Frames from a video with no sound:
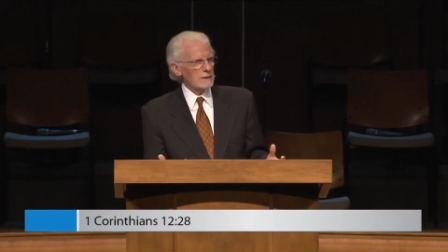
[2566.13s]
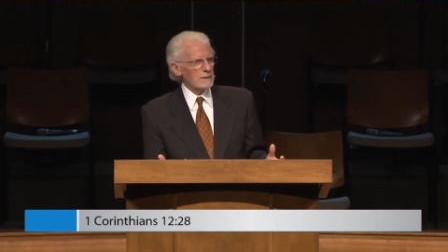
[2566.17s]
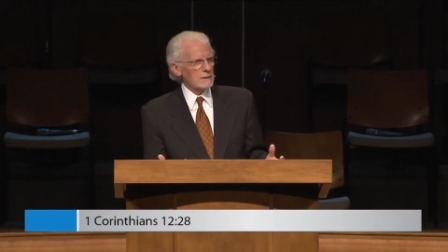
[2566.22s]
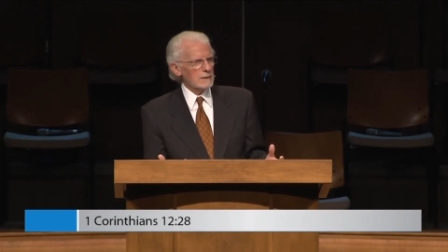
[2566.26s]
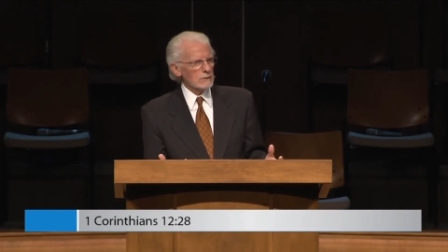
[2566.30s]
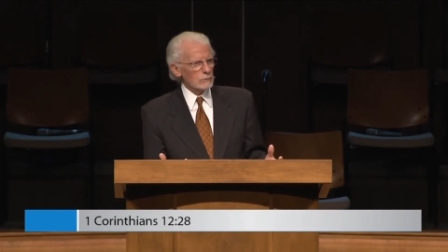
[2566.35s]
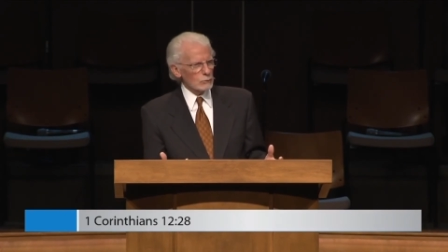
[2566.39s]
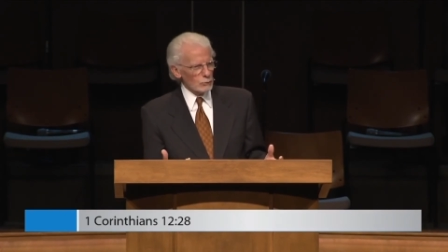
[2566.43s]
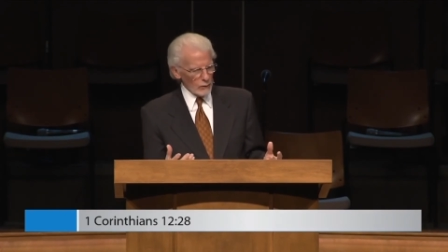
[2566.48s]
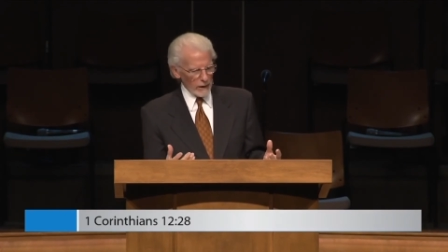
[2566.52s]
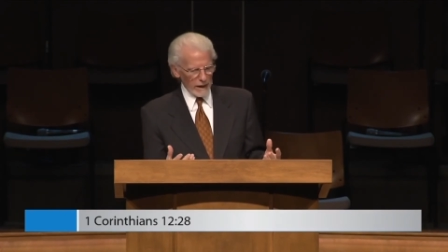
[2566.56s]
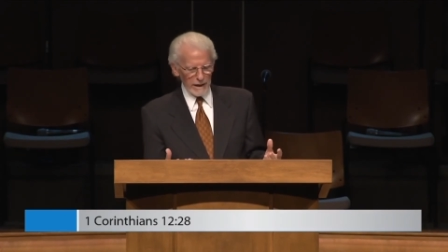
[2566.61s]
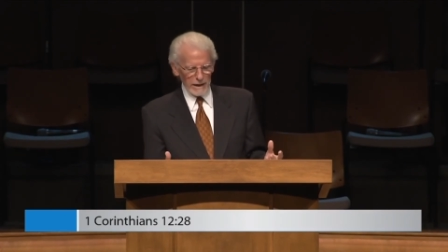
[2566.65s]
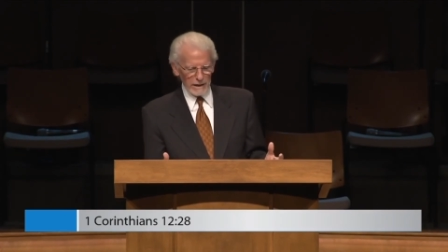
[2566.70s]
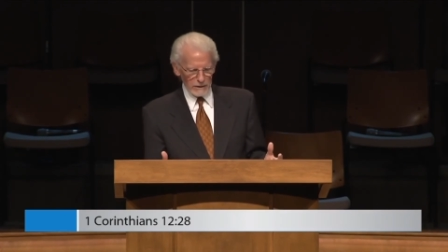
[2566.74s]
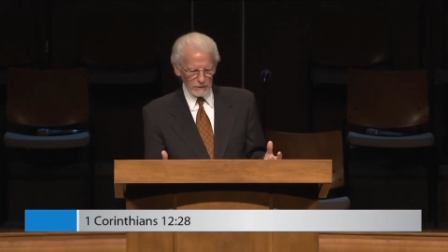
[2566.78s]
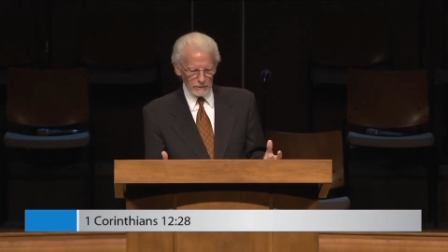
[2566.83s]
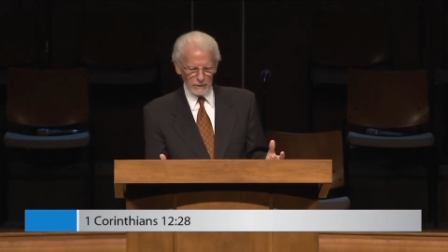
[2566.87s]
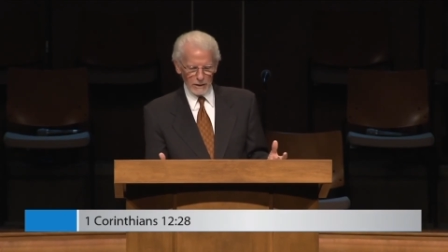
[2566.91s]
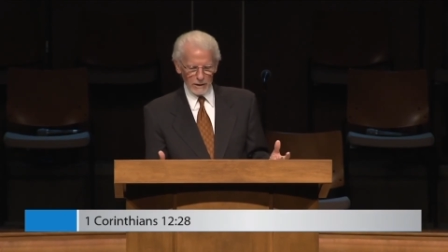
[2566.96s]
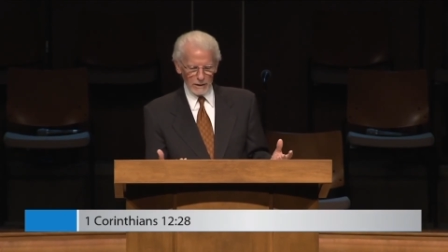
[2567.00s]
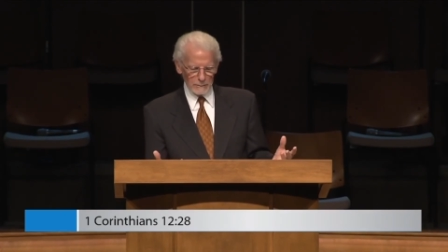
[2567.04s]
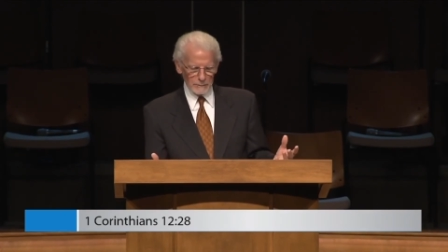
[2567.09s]
This
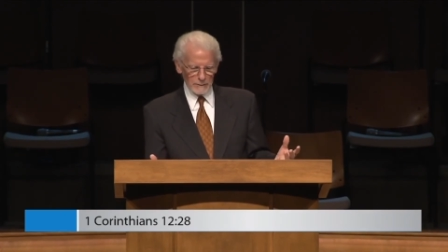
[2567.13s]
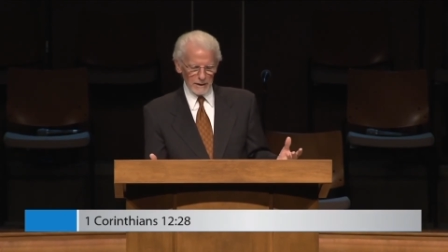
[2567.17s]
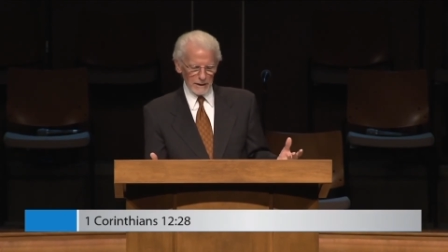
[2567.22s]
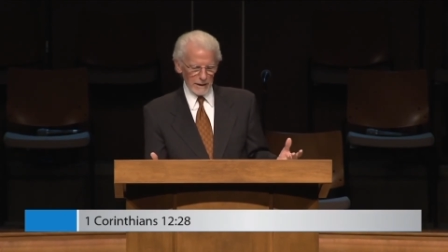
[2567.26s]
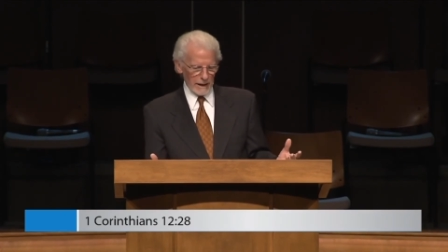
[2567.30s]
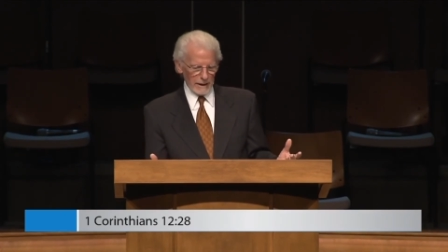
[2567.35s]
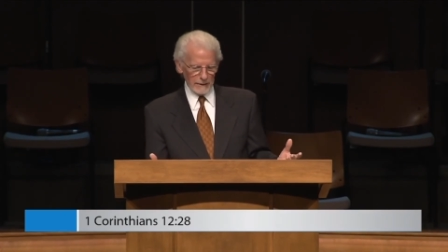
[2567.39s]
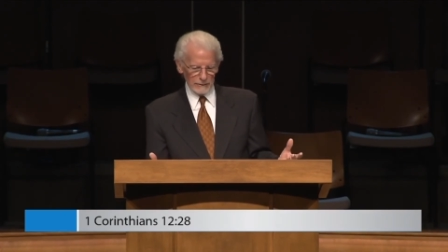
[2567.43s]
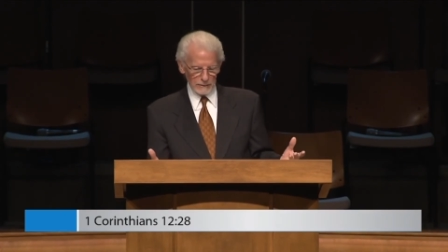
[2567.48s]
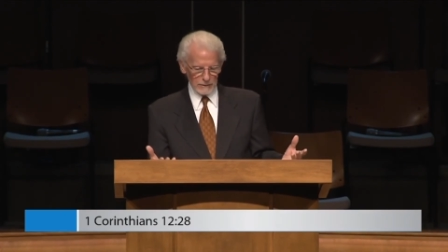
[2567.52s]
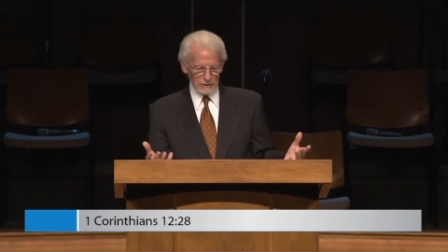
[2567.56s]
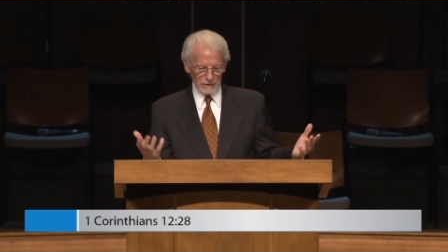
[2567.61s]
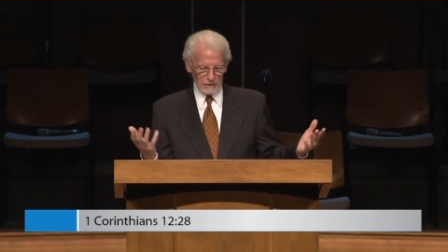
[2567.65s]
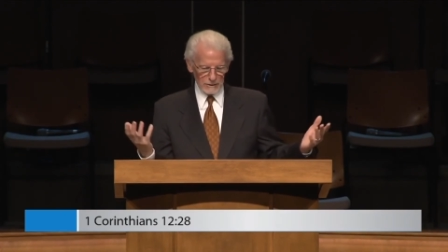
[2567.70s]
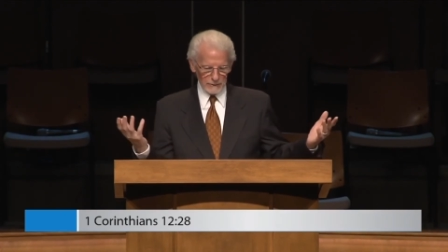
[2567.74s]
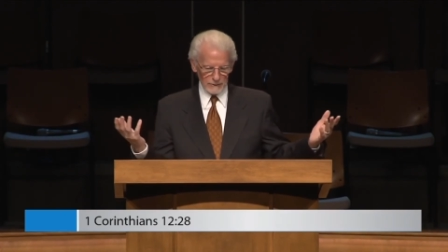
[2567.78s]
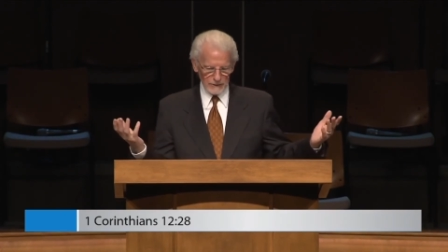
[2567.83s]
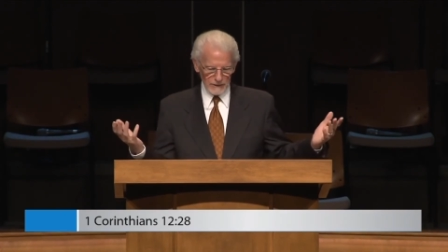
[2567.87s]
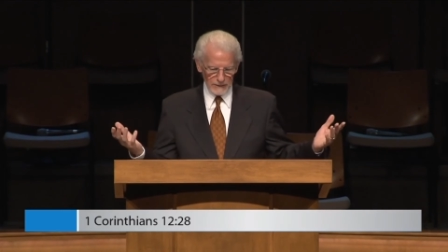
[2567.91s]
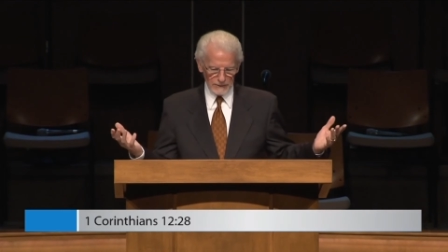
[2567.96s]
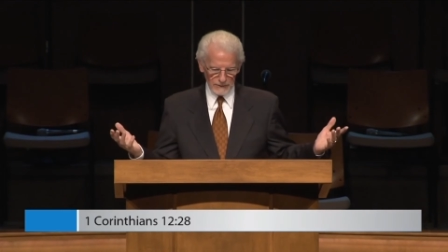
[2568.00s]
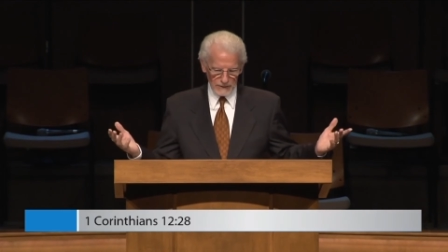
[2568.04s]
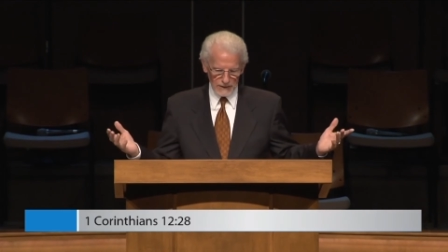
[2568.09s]
weighs on me after
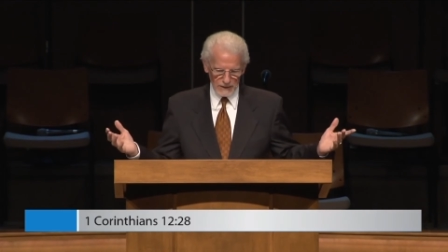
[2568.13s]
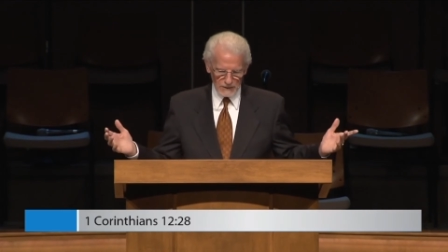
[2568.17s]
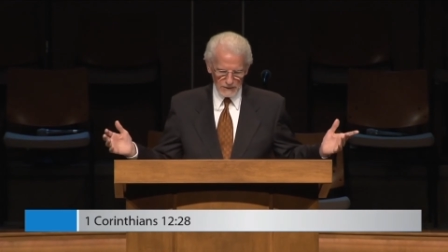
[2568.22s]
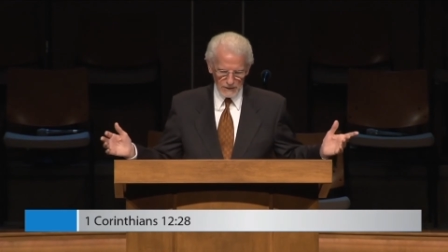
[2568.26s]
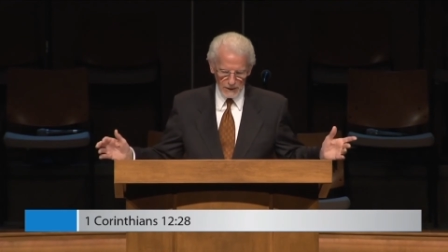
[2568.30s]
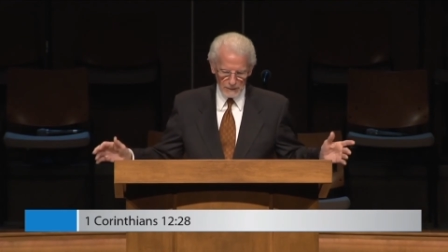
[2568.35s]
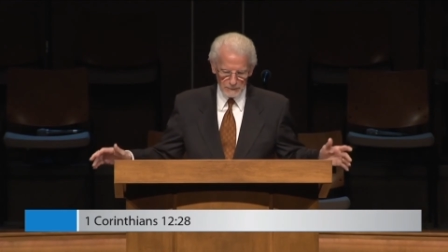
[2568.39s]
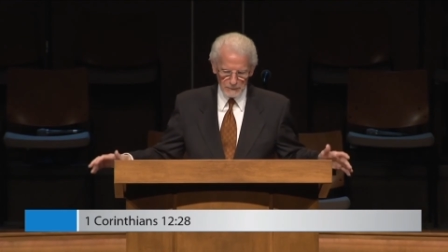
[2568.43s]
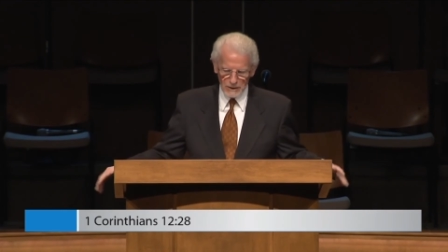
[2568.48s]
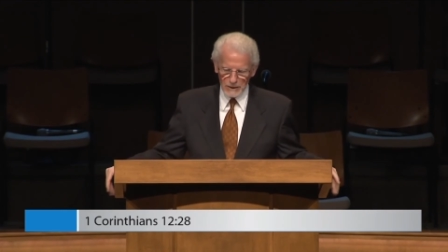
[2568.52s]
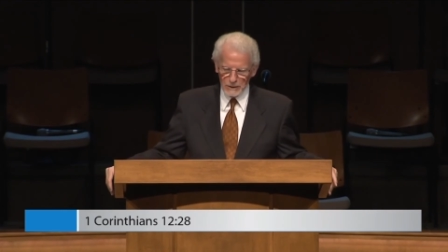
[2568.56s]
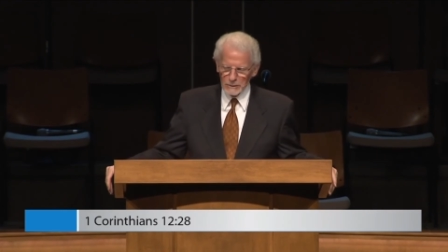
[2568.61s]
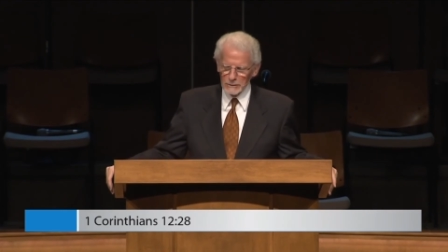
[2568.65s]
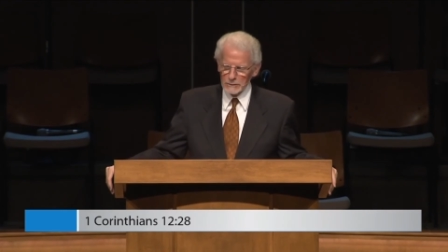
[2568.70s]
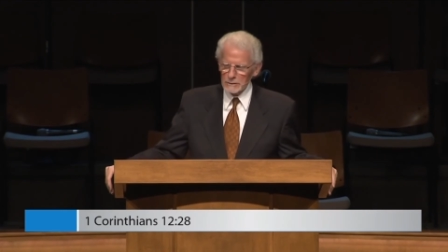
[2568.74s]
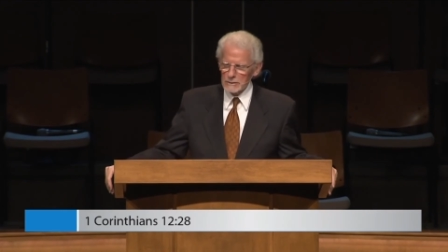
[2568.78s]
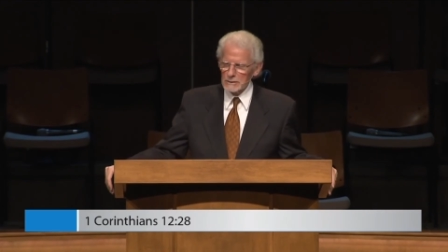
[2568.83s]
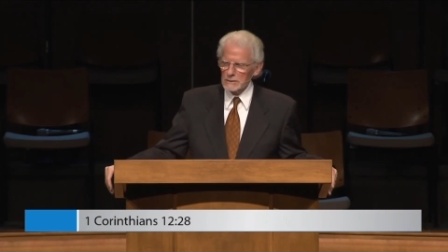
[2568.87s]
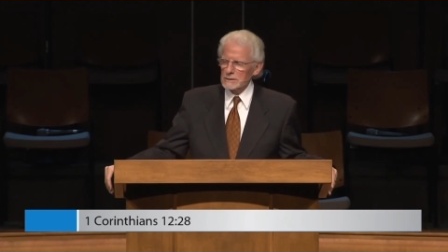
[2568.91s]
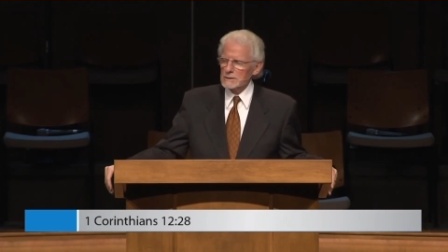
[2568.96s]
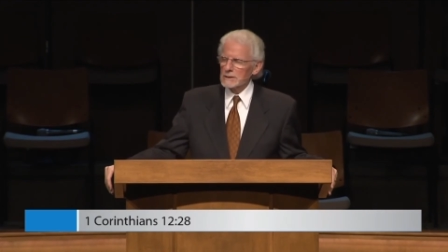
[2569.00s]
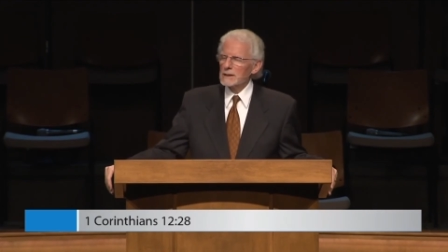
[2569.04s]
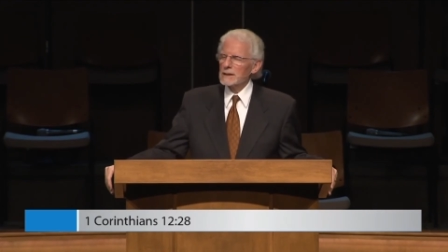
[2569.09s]
50 some years
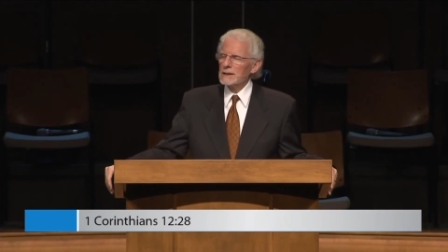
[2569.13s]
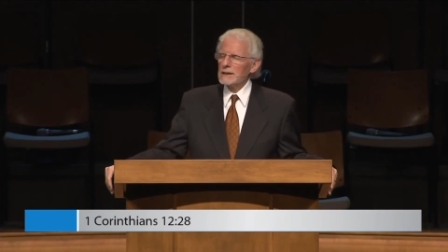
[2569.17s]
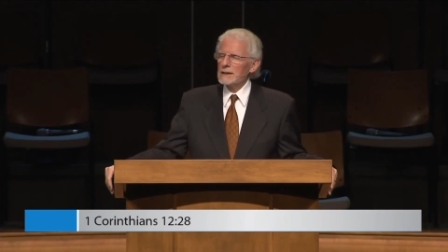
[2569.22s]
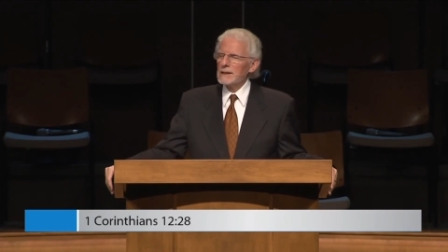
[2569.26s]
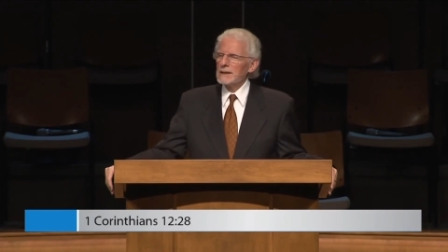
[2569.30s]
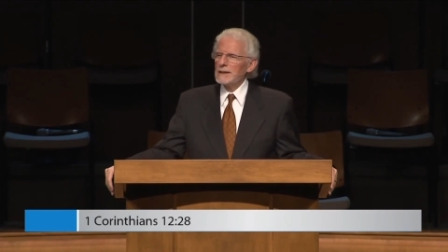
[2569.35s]
as